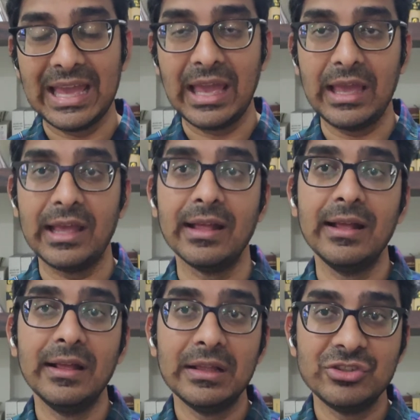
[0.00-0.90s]
a
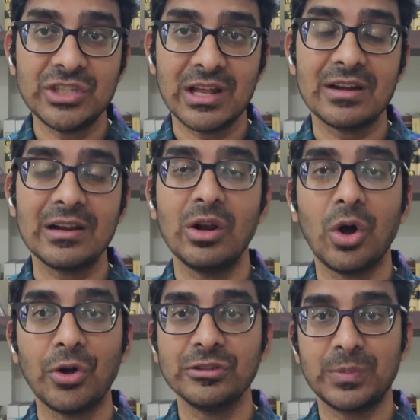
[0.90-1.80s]
general
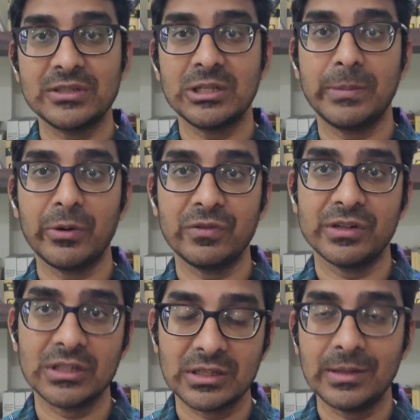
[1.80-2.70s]
or special power of
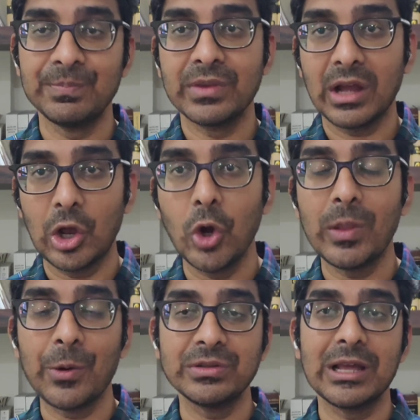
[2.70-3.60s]
attorney. I hope
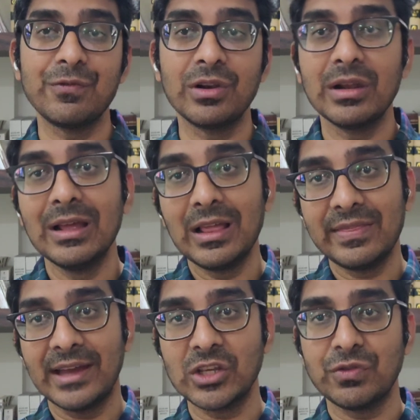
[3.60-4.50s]
that was helpful.
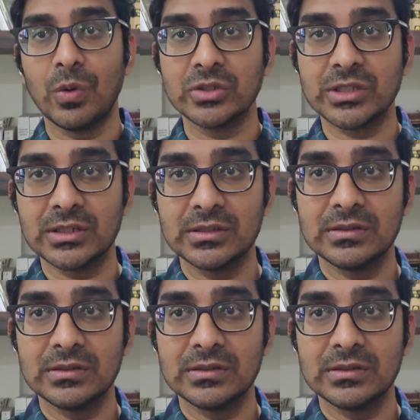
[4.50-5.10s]
Thank you for watching.